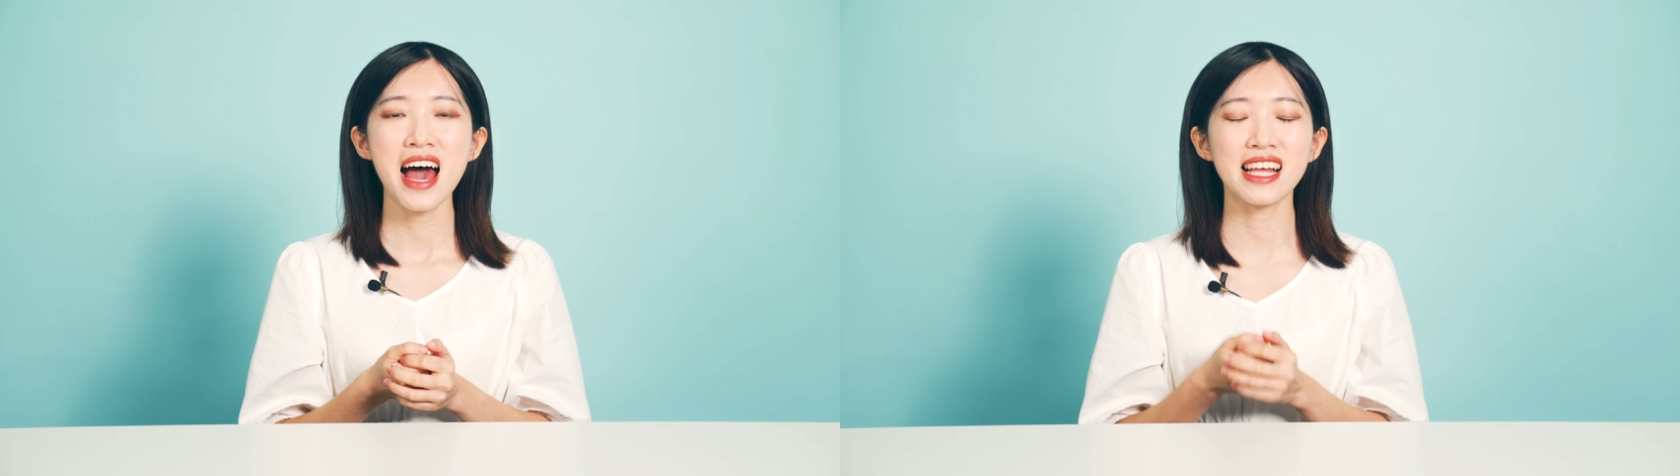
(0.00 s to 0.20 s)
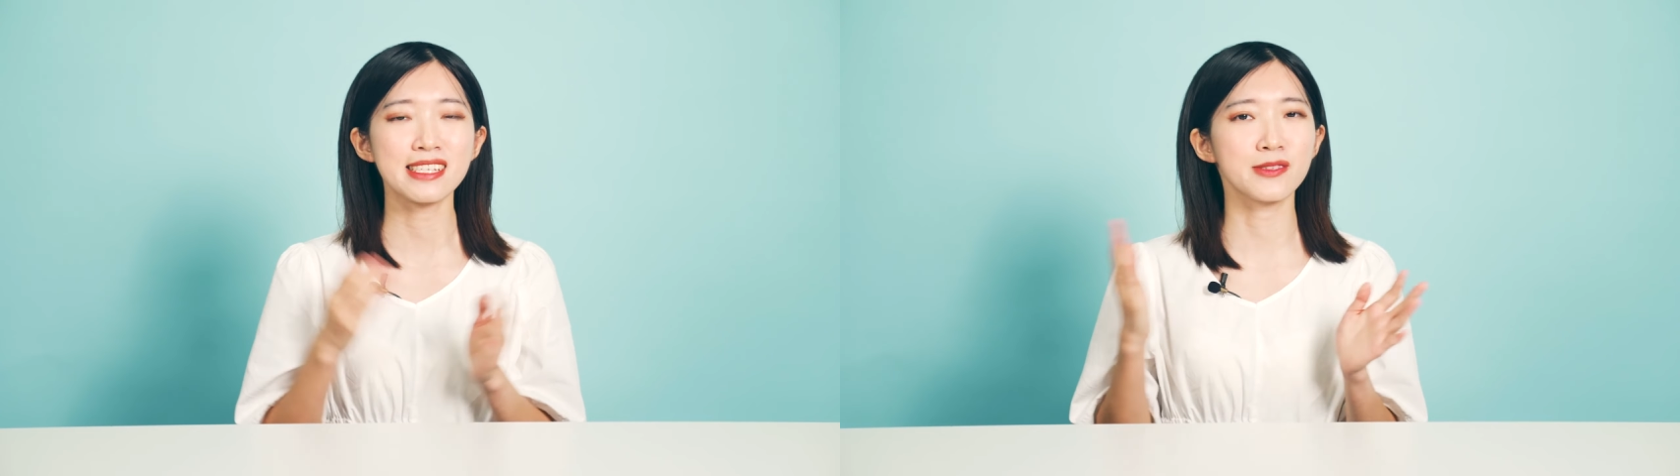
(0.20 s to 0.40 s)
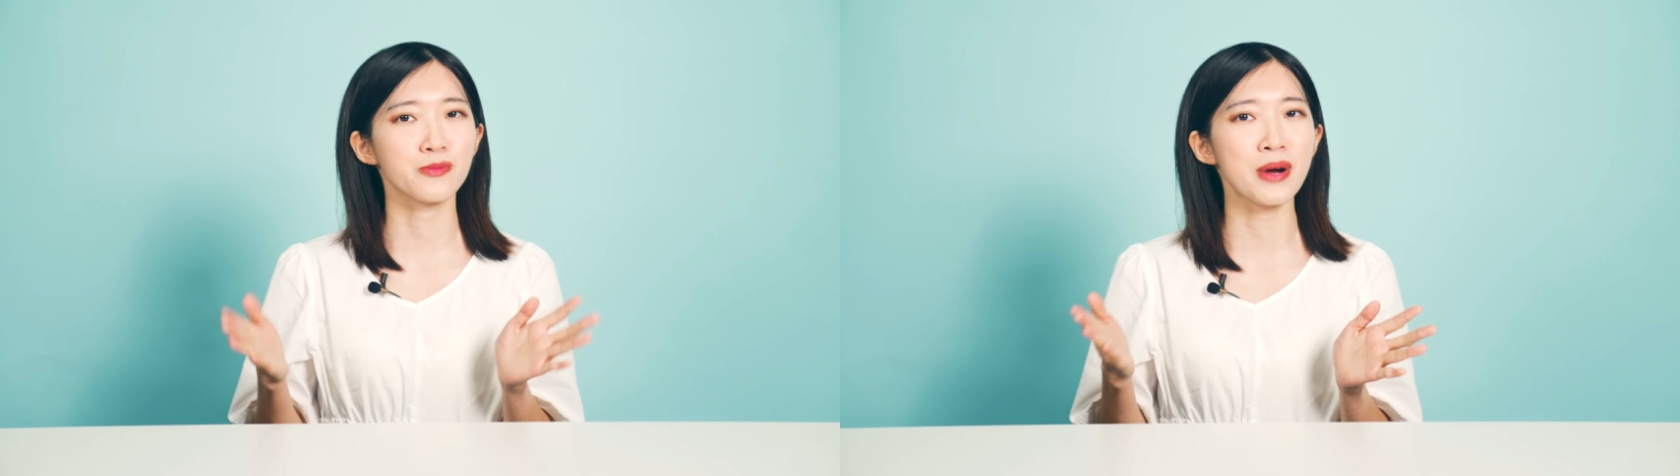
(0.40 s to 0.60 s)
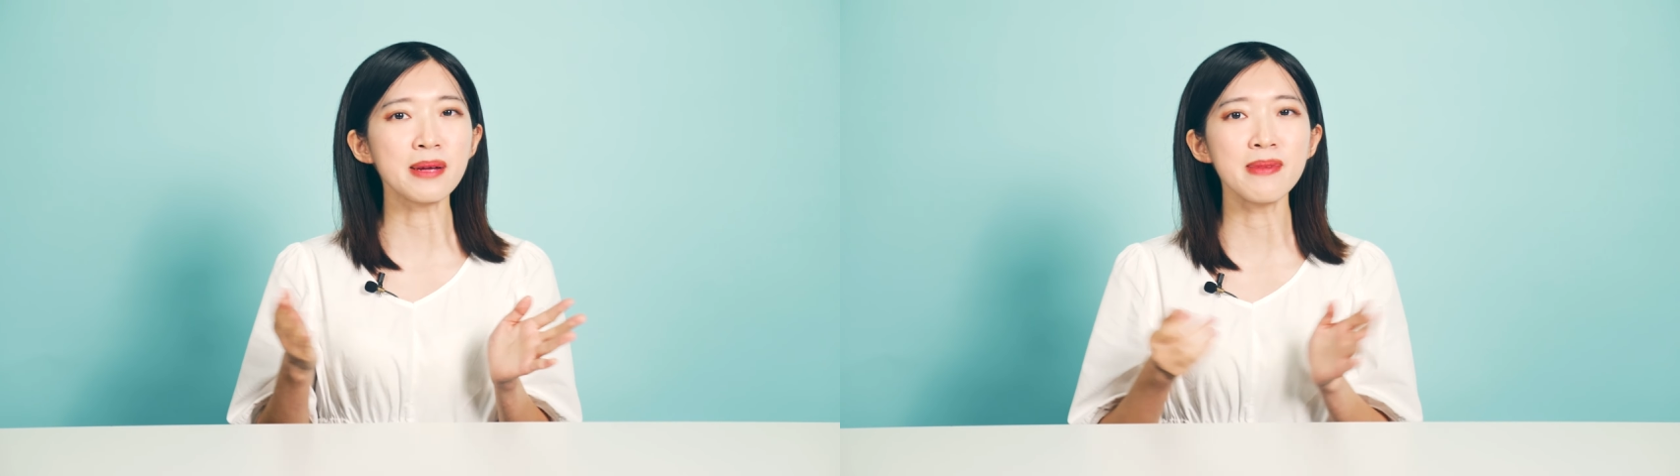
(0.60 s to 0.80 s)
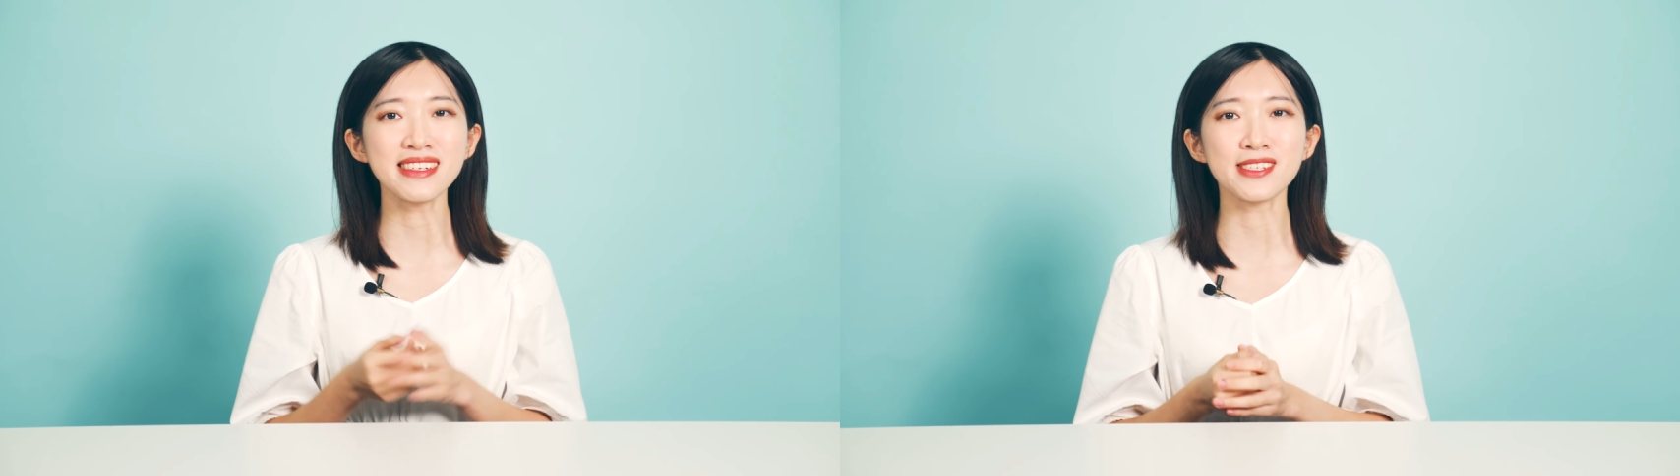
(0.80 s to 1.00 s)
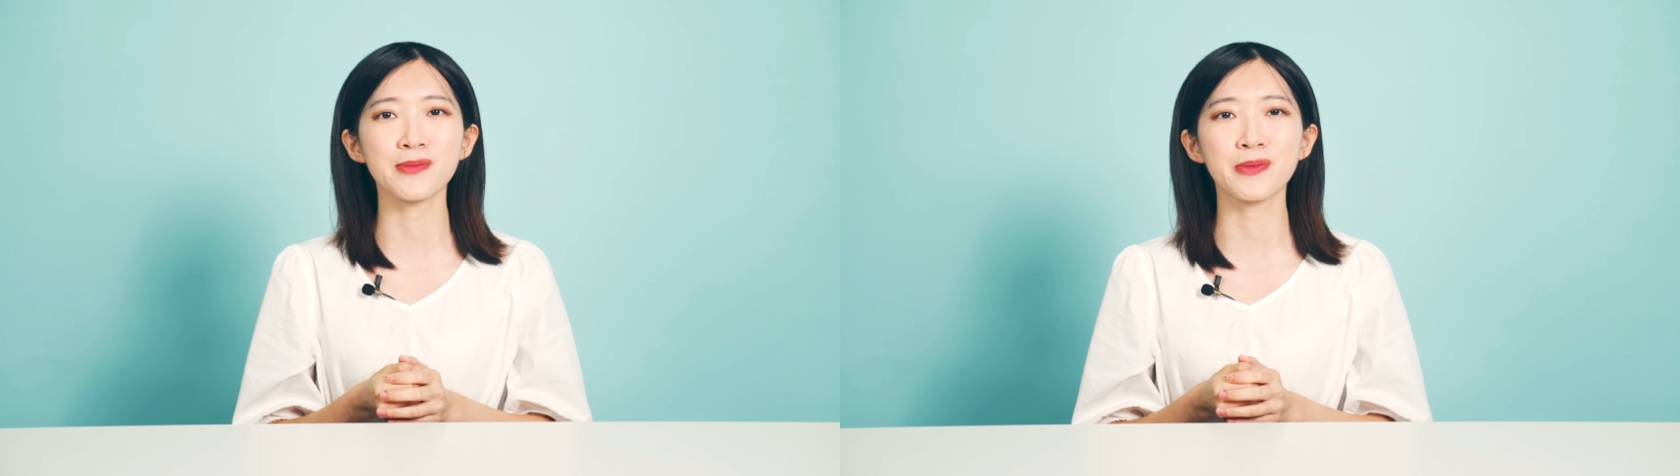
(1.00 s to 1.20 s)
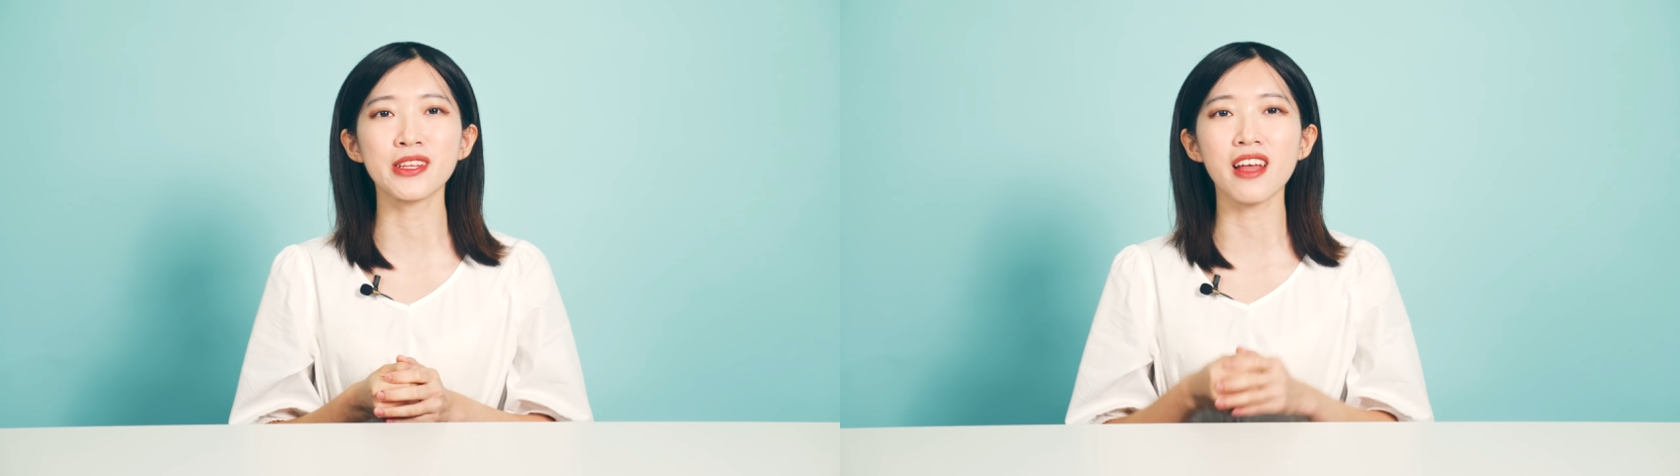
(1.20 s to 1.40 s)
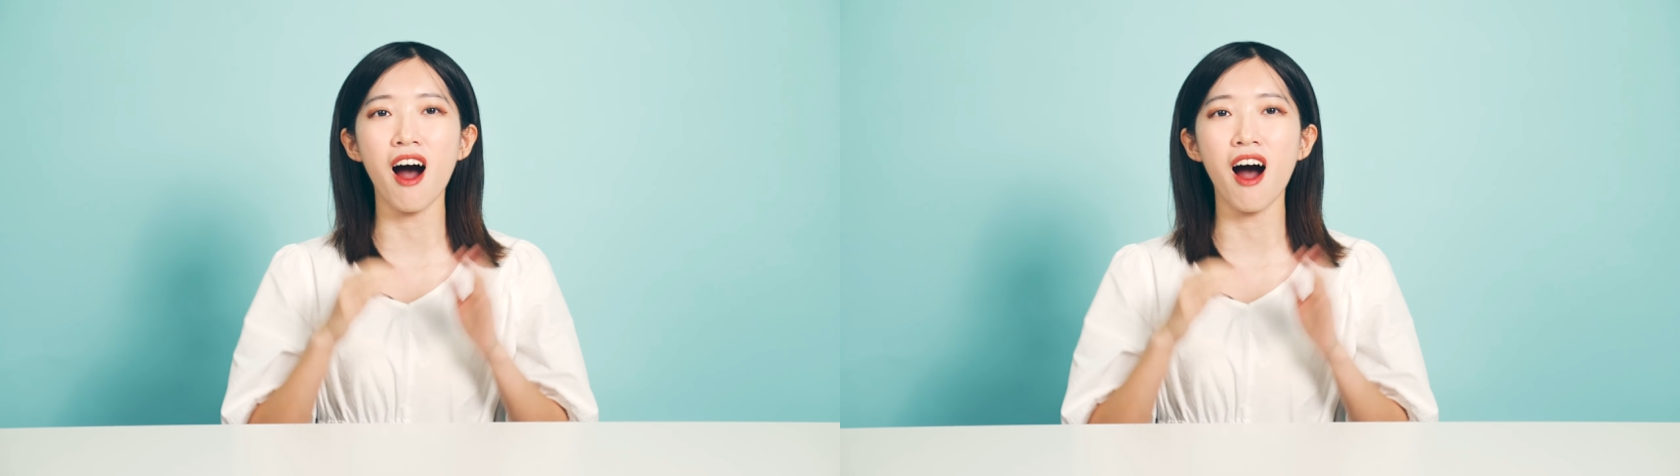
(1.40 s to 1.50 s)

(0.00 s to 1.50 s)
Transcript: It is recommended to put